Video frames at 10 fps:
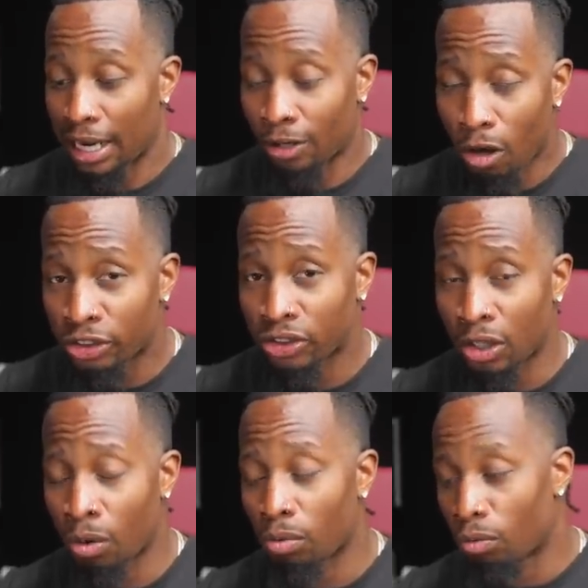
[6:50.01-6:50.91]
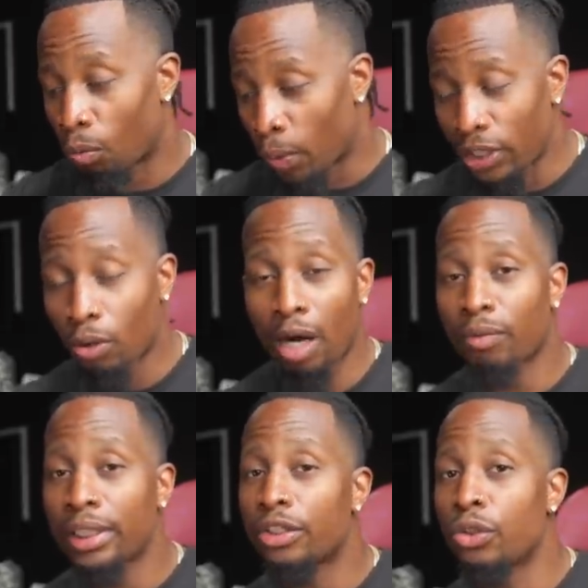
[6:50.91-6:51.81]
And also, when do I
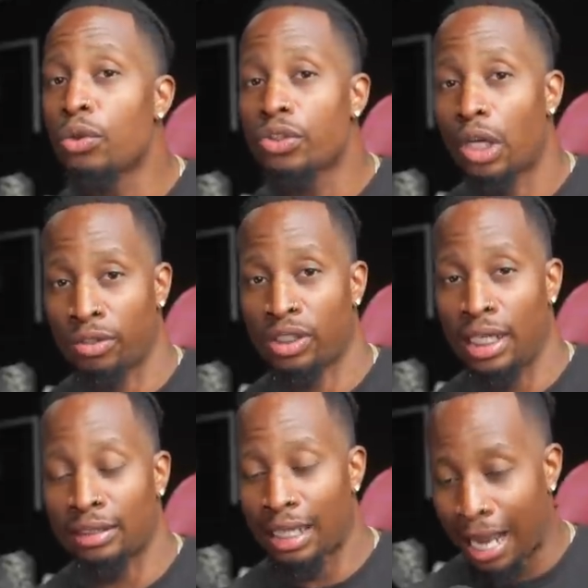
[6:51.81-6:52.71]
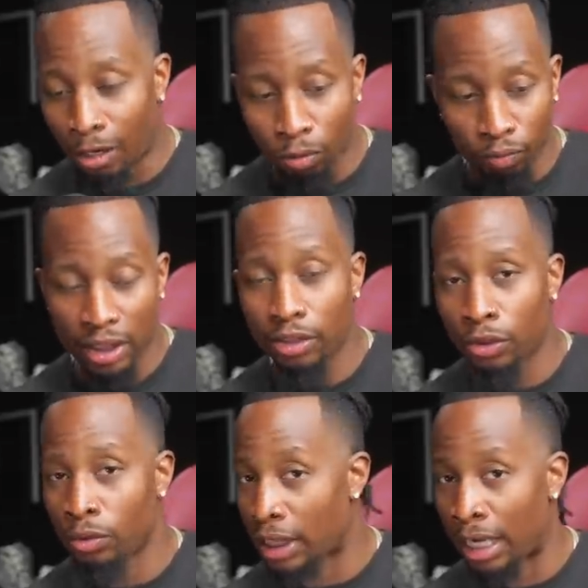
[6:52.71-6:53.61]
really use those things? I don't really
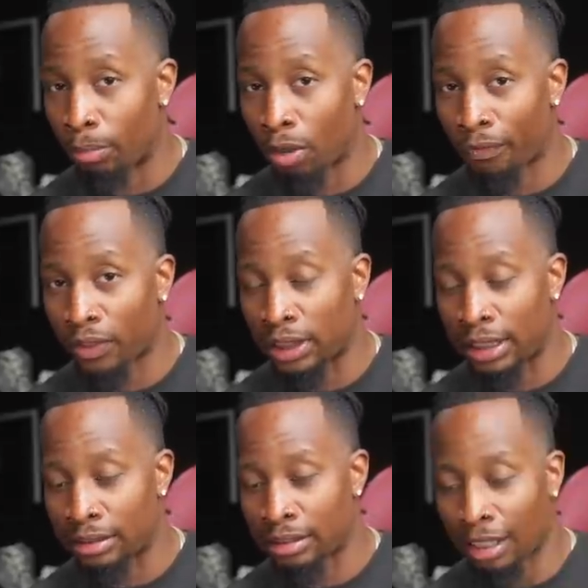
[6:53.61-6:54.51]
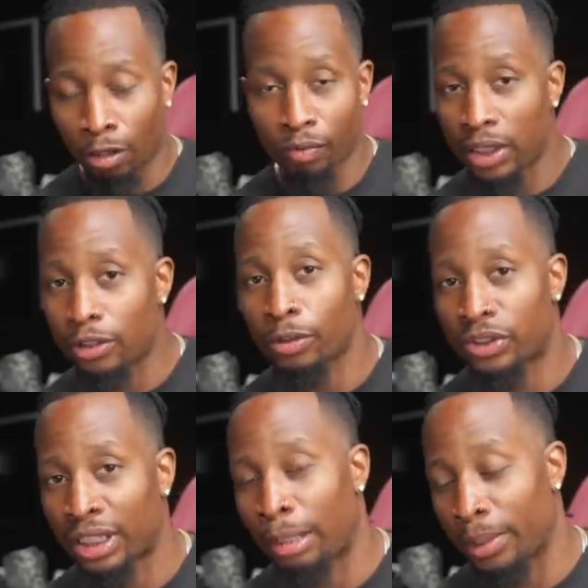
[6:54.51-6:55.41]
use anamorphic lenses. I don't really
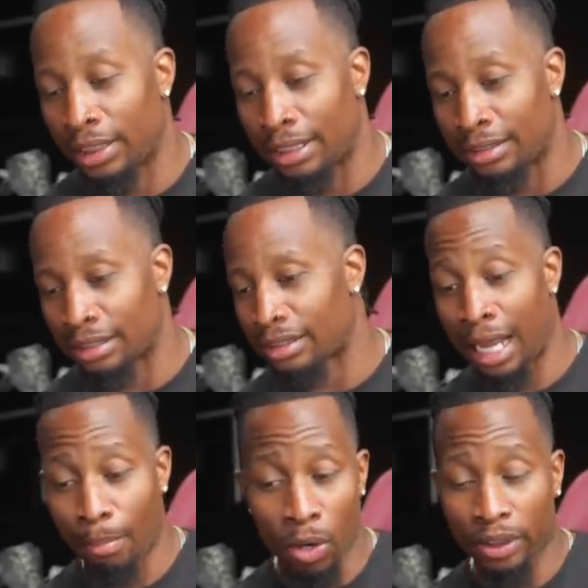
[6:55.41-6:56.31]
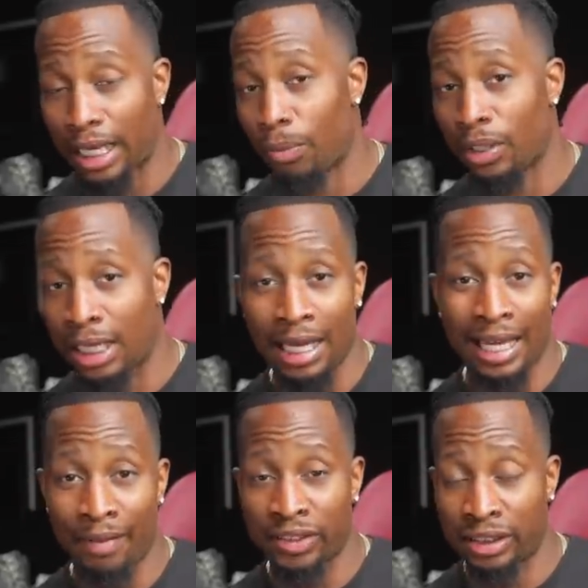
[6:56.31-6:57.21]
use cinema lenses. I'm okay with not
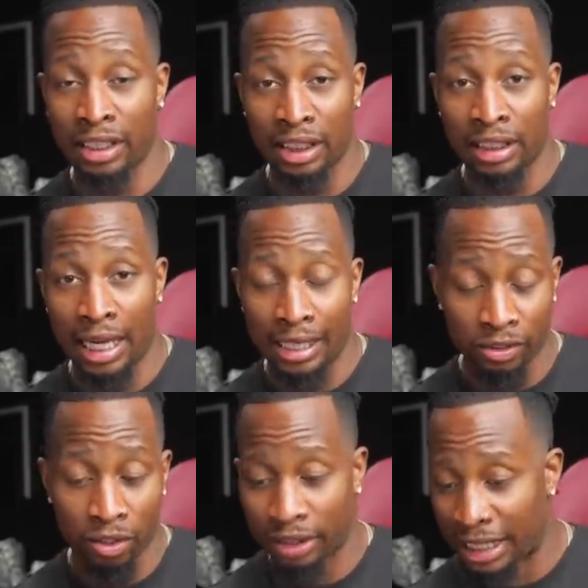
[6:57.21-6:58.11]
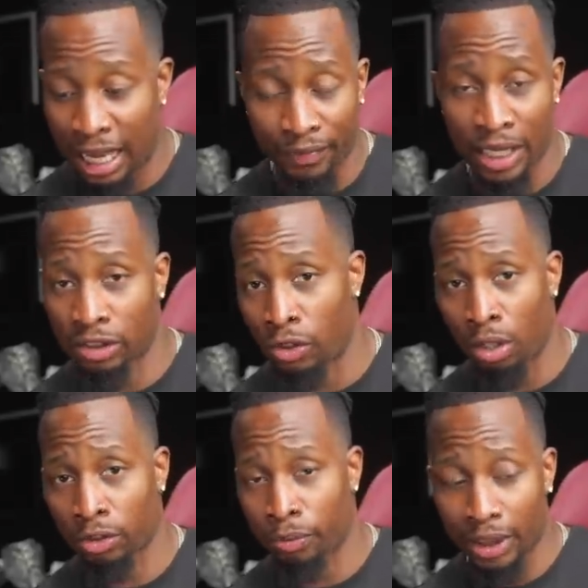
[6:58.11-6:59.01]
having cine EI as long as I have
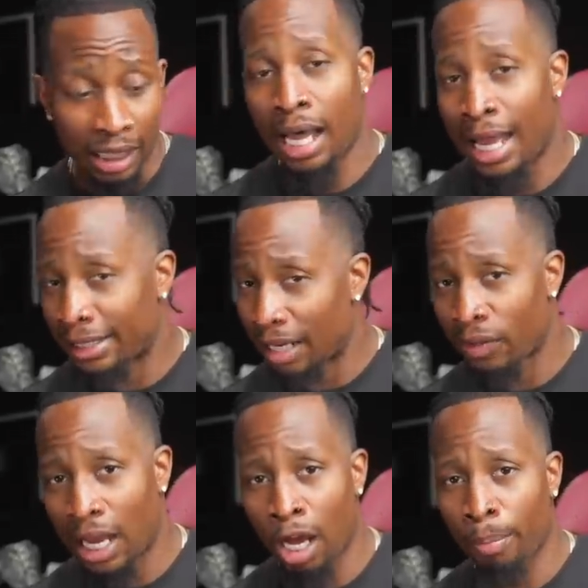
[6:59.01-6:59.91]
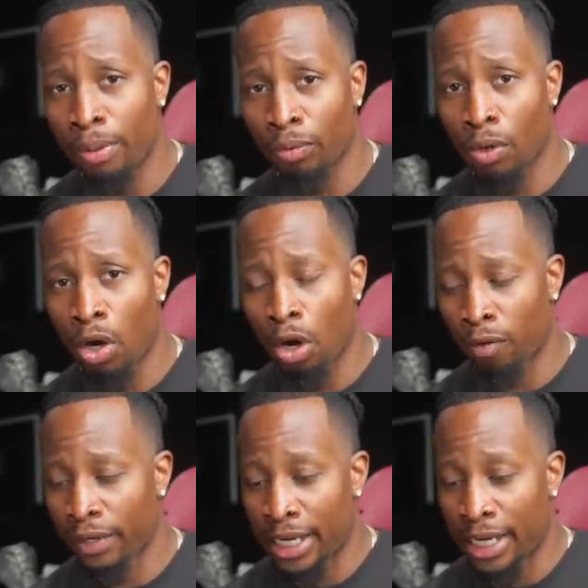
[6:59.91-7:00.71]
S-Log3. I never output RAW over